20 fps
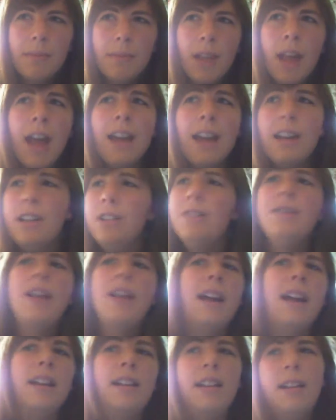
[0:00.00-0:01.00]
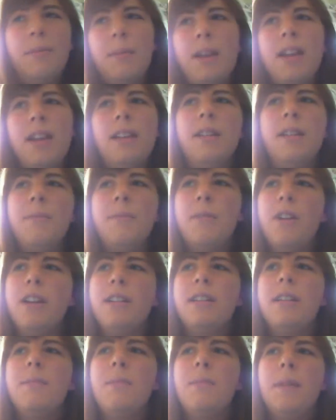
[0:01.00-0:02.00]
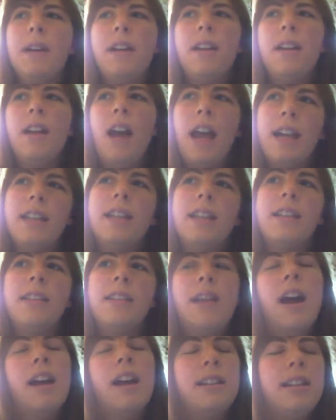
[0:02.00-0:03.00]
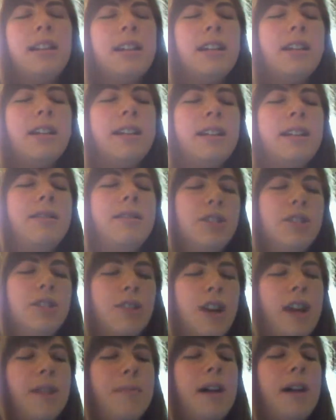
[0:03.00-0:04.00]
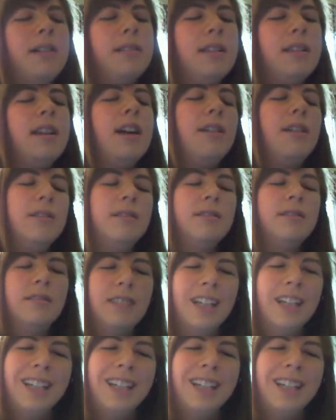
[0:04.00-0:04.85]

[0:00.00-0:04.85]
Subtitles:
I didn't do that because I'm crazy, but I did try and balance it out.